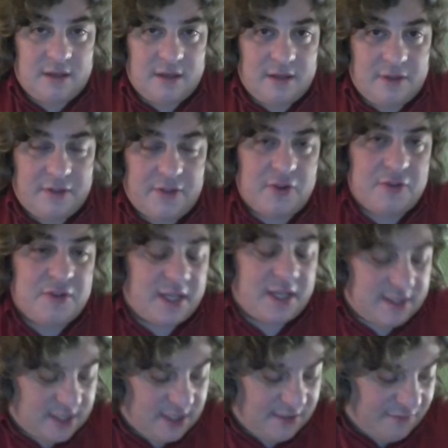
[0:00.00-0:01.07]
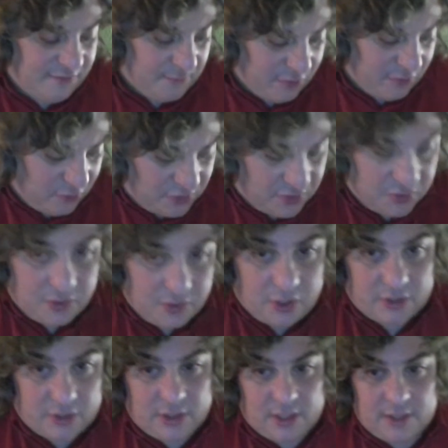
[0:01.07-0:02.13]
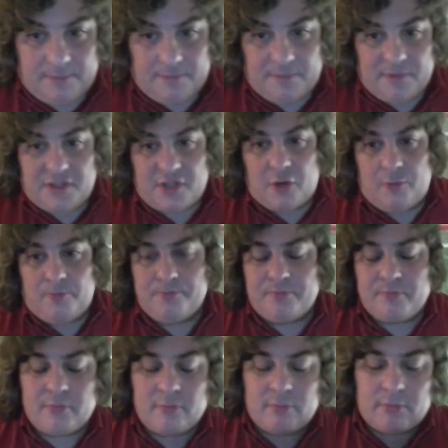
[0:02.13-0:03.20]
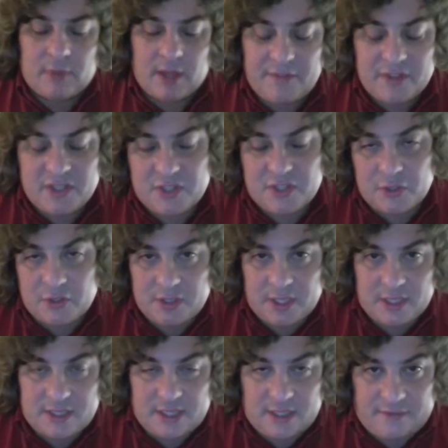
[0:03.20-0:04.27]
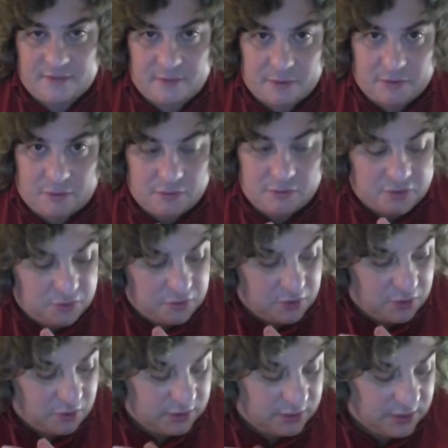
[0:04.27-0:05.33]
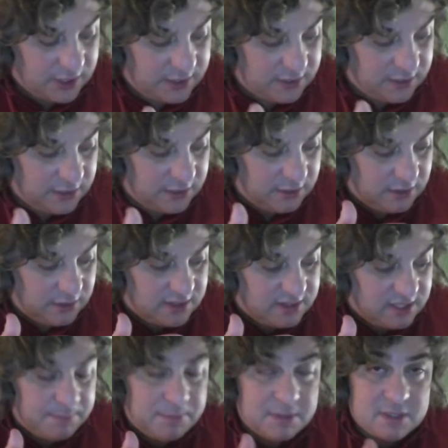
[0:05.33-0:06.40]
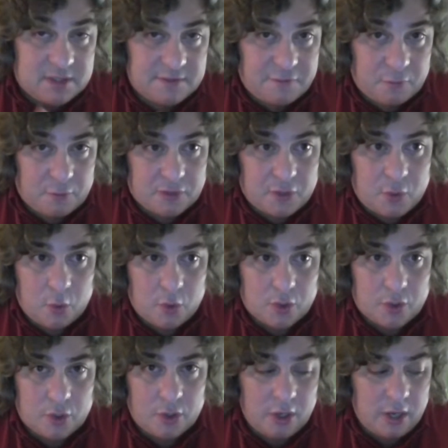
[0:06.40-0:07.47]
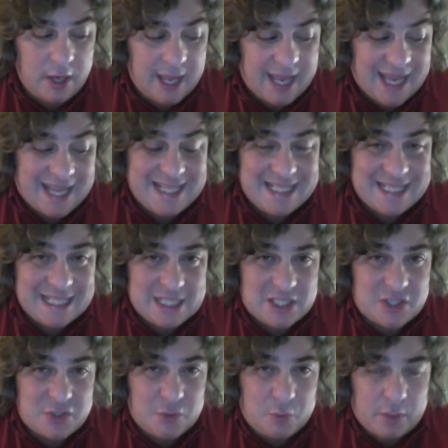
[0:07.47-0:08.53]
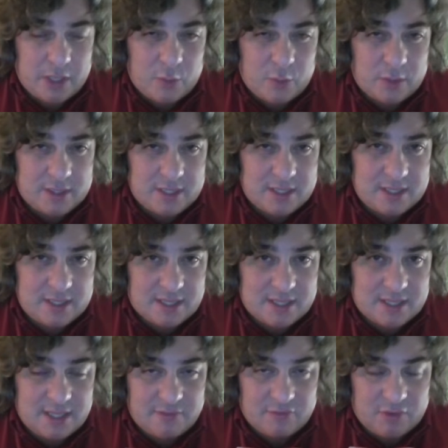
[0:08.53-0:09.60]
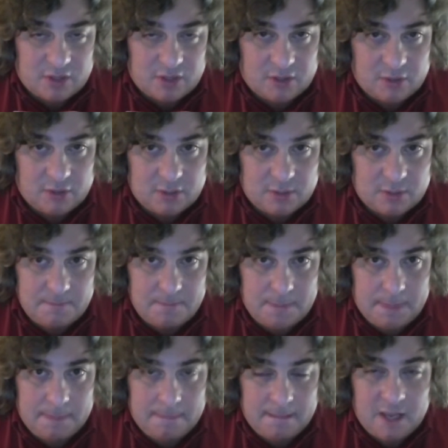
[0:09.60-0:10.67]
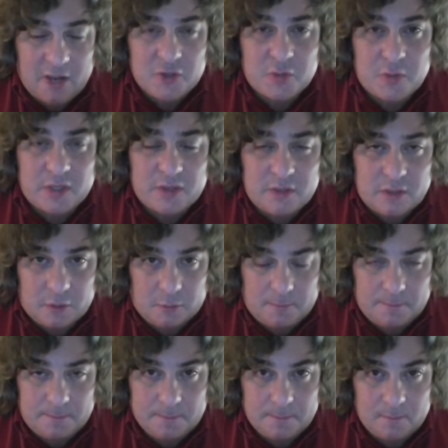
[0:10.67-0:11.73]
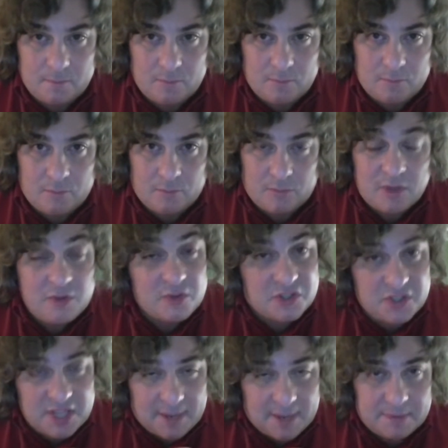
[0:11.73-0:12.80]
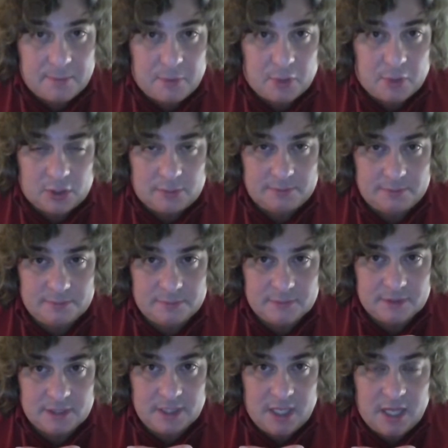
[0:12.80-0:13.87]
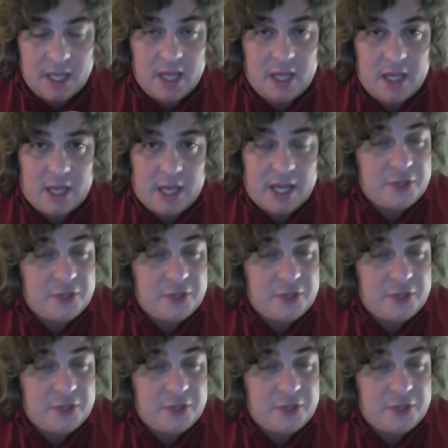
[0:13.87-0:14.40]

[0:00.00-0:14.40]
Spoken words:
3rd and 19 from their own 2-yard line. So if it's 3rd and 19 from your own 2-yard line, it's deep into the 4th quarter, and it's 21-16 Rutgers. Here's what you do. you snap the ball, and